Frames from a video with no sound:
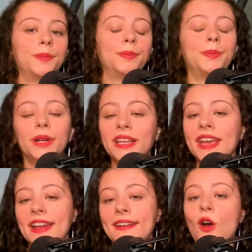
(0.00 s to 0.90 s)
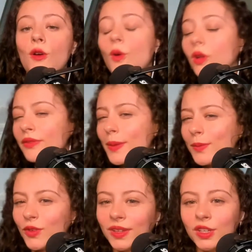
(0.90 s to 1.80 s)
But again, are all of them
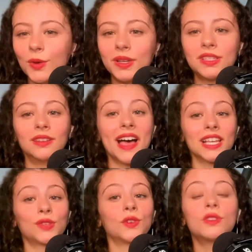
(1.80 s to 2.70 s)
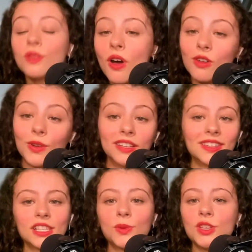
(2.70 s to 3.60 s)
really going to last for the long run?
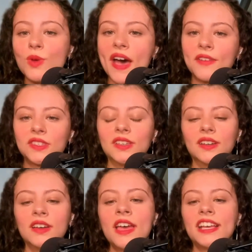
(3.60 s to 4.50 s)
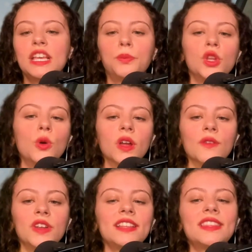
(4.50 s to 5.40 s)
That's what you have to keep note of.
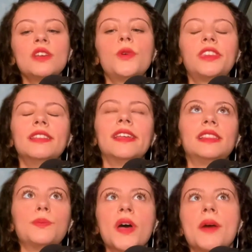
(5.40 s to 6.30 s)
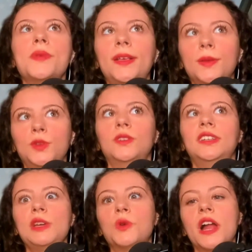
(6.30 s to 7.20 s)
And I think within like the Pepe
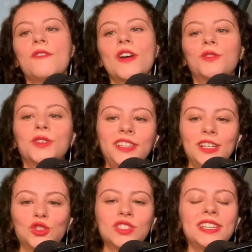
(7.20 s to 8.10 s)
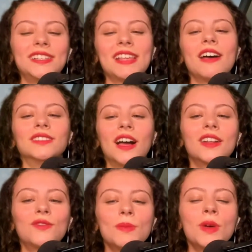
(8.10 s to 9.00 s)
community, what I found really interesting is that a lot
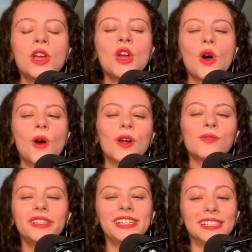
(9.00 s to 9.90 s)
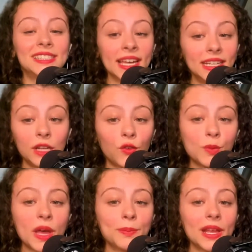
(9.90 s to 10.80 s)
of them aren't really intending for
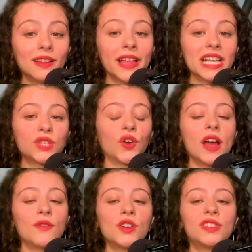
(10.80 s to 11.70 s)
Pepe to last forever.